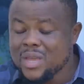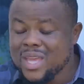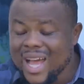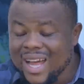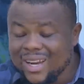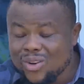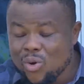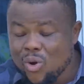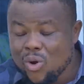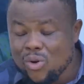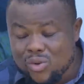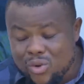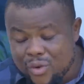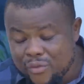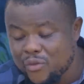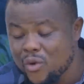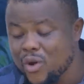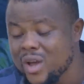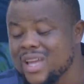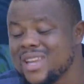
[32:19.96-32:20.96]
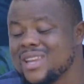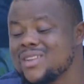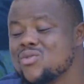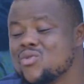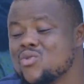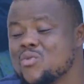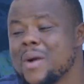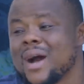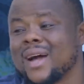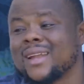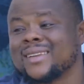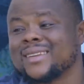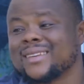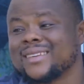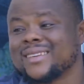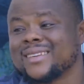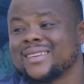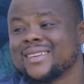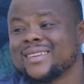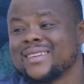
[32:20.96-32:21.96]
be an honor for any woman
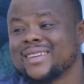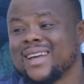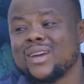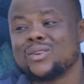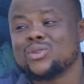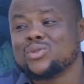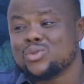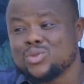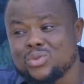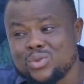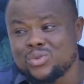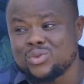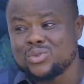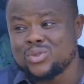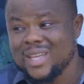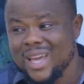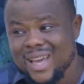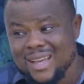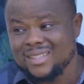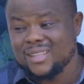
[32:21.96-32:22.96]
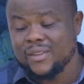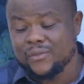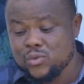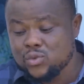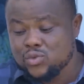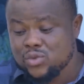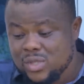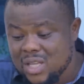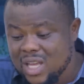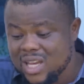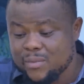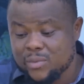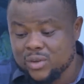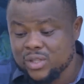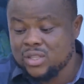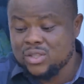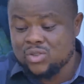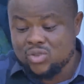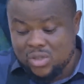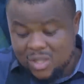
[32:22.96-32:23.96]
that you choose. Yes, if you choose
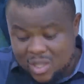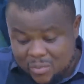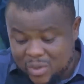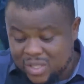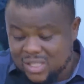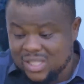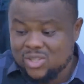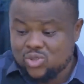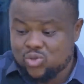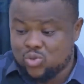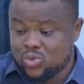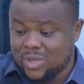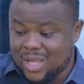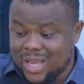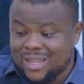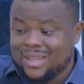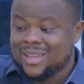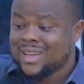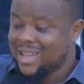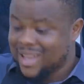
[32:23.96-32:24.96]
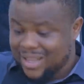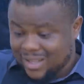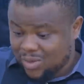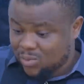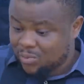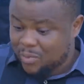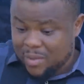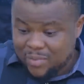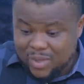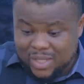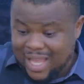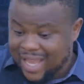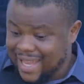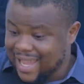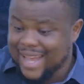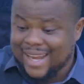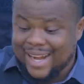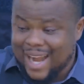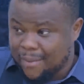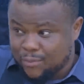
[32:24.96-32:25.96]
anybody, the person should take
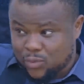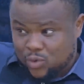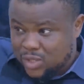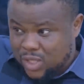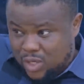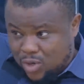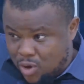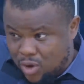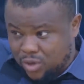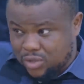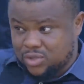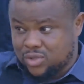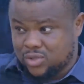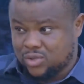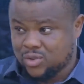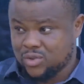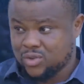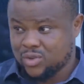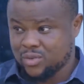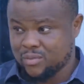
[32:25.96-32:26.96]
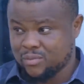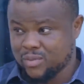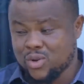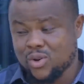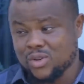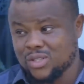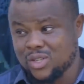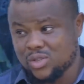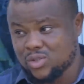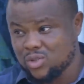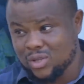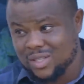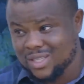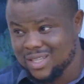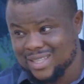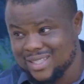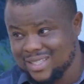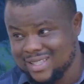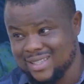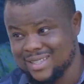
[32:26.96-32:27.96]
a ram to the gods, because it's
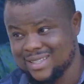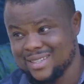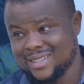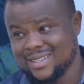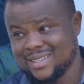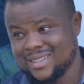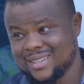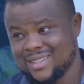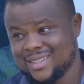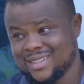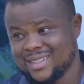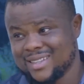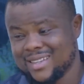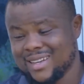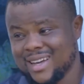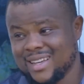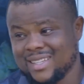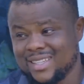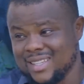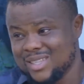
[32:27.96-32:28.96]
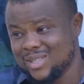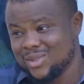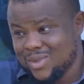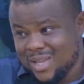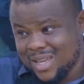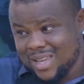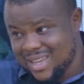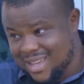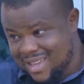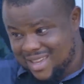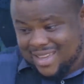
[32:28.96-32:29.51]
not easy. And she's doing...